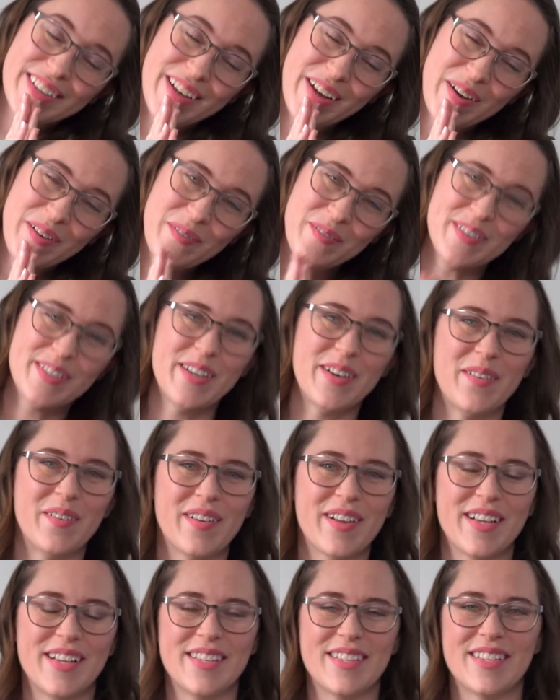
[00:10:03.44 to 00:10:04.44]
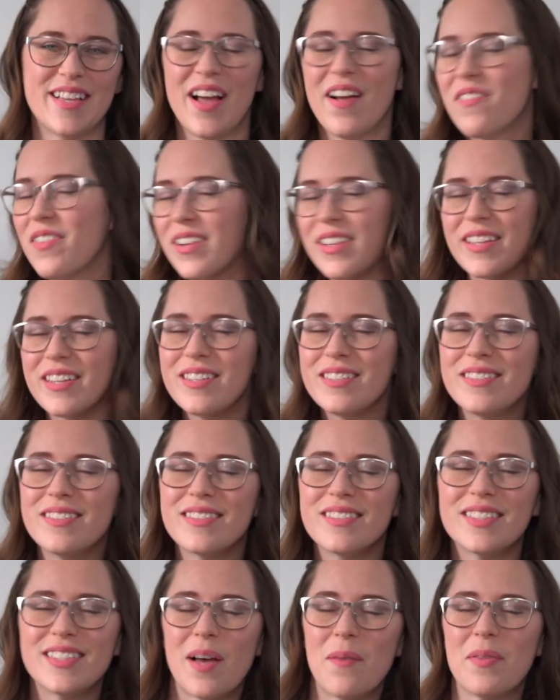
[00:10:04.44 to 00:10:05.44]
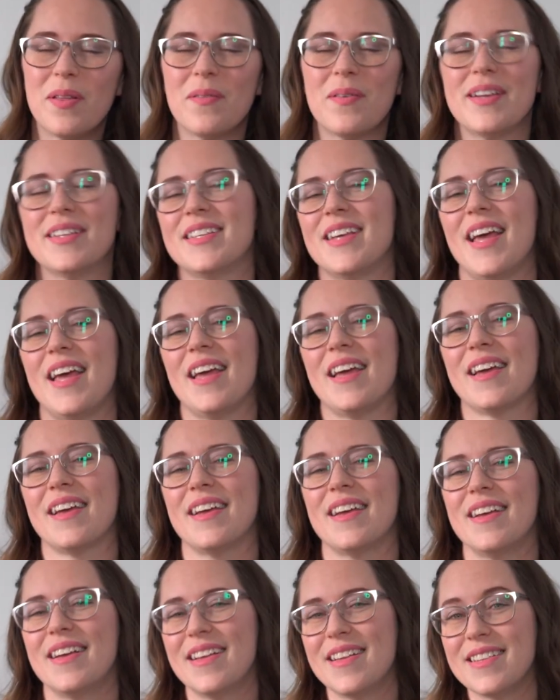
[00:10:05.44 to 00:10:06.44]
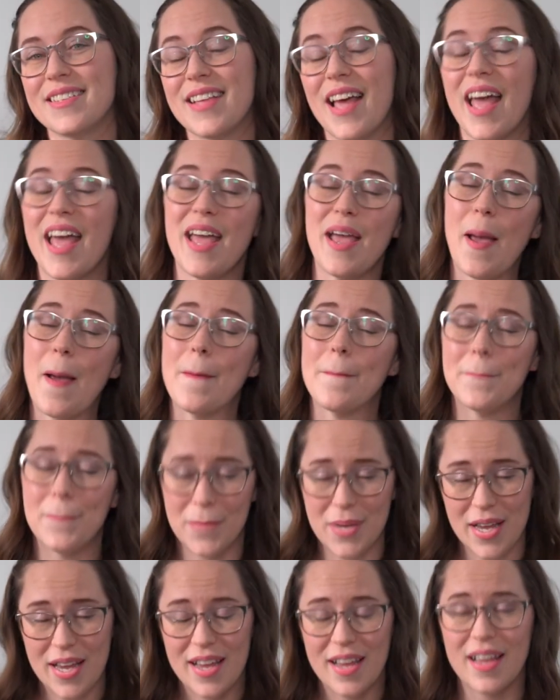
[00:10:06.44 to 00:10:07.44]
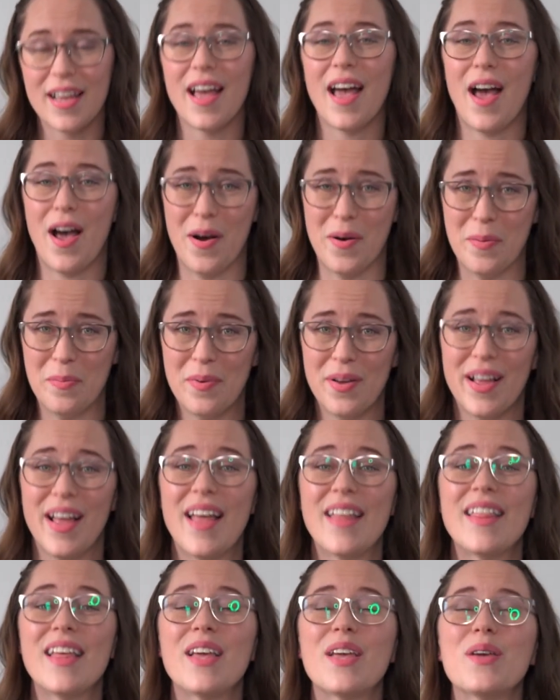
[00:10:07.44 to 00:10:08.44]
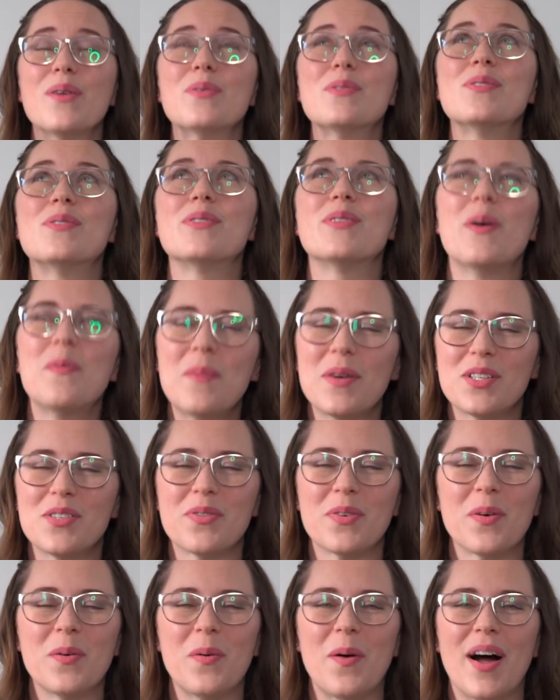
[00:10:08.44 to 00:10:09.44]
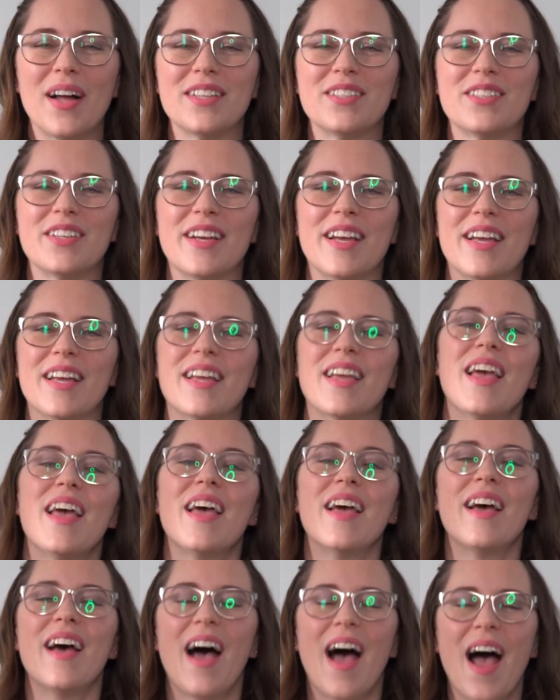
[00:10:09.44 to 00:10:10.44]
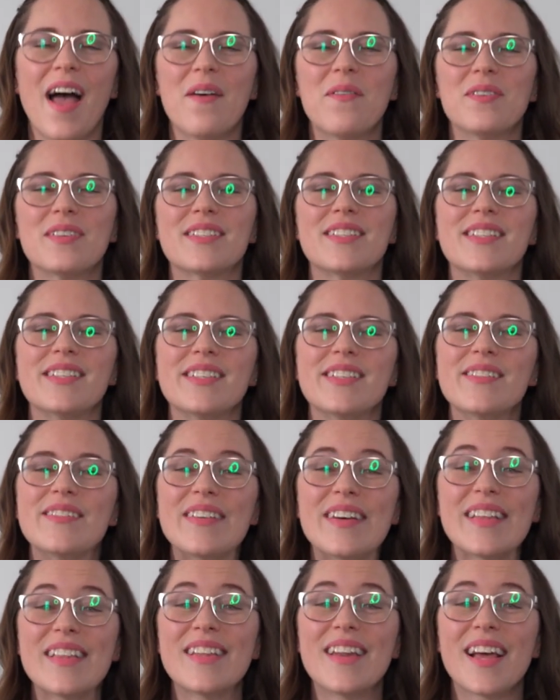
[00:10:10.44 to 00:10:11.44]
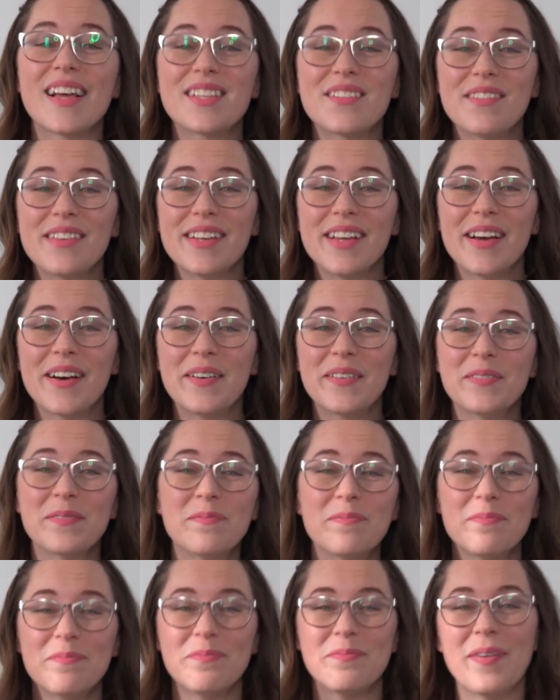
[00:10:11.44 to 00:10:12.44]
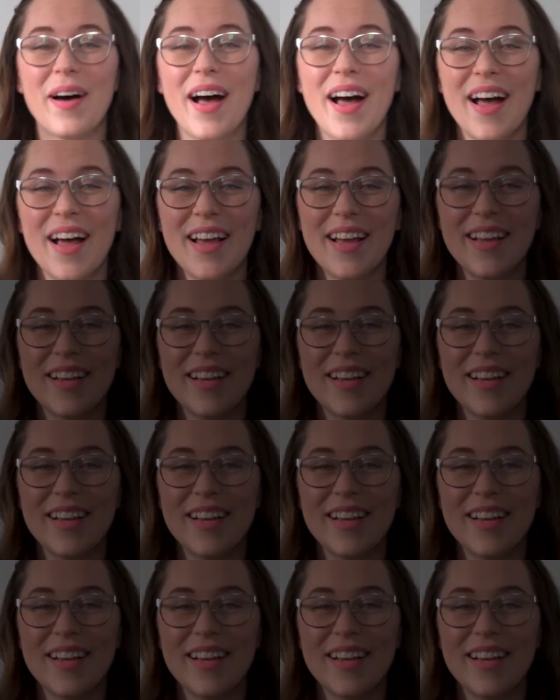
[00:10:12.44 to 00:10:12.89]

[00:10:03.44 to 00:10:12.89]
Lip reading: hope so, because every little step that we take is a big help. Thank you so much for watching. I will see you in the next video. Bye.